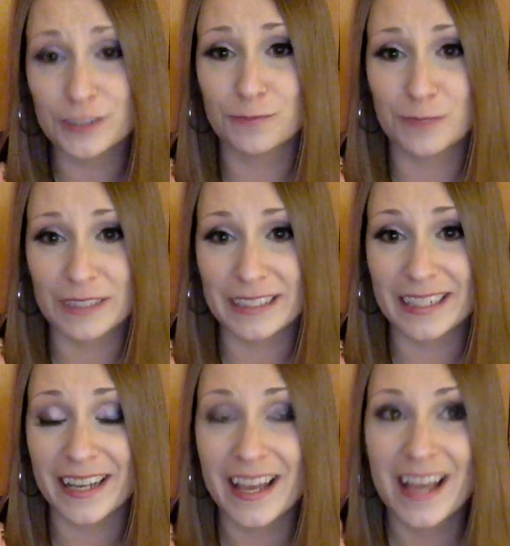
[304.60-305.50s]

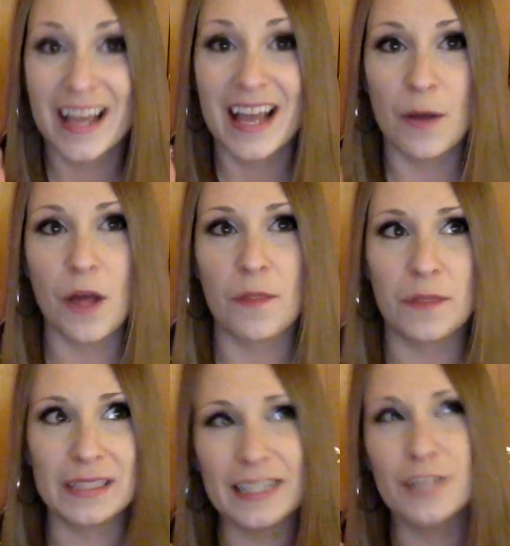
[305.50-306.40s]
really uh, the
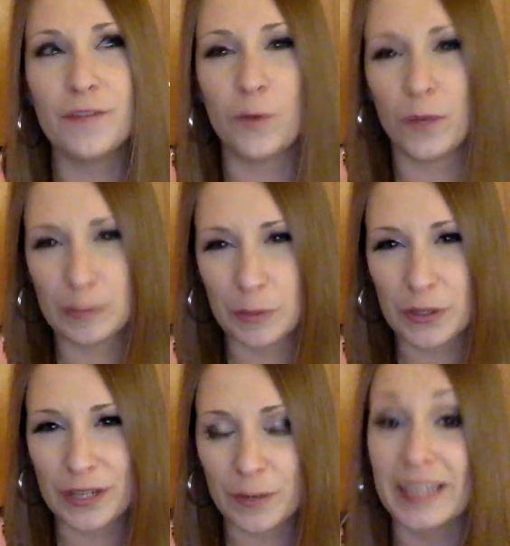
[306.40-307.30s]
scent of it when it's
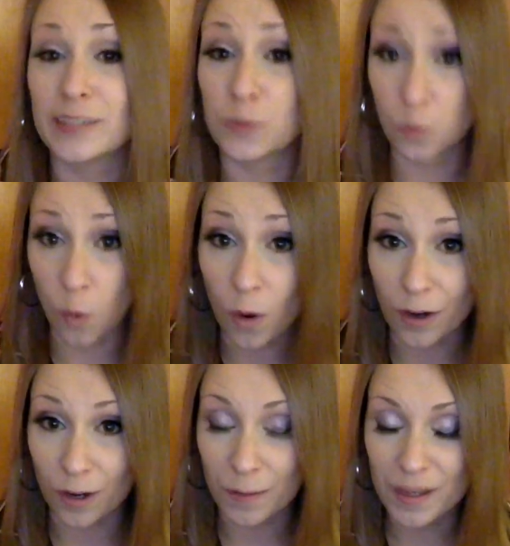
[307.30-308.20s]
burning when it gets
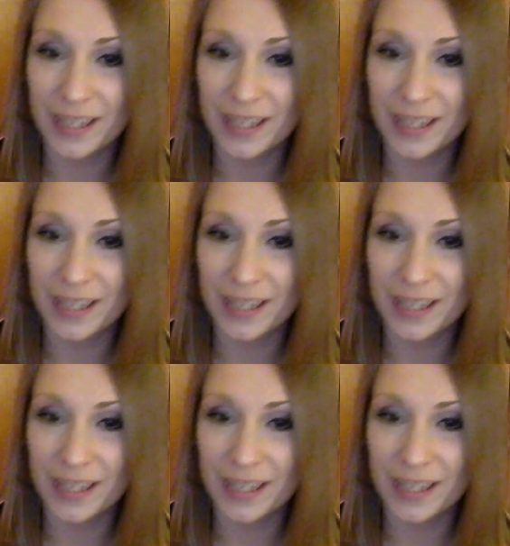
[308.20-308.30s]
warm